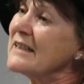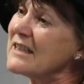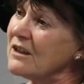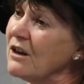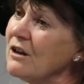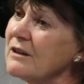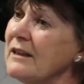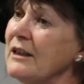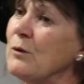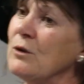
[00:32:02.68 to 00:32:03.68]
the stark
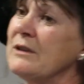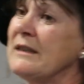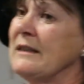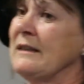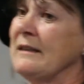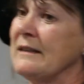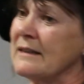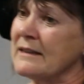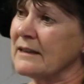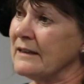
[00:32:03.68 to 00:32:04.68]

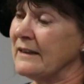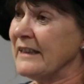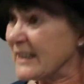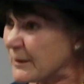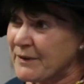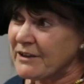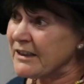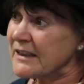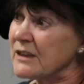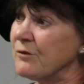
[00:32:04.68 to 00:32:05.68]
inequalities in the
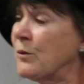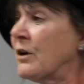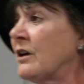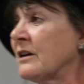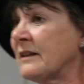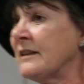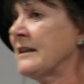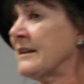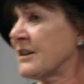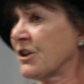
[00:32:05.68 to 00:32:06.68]
experience of work and in
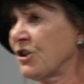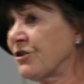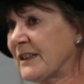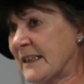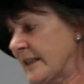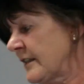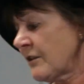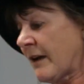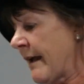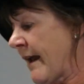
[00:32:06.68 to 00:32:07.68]
insecurity,
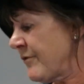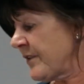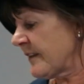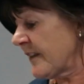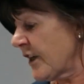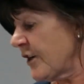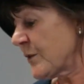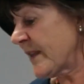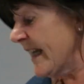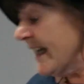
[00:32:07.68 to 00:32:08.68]
everything that goes with it.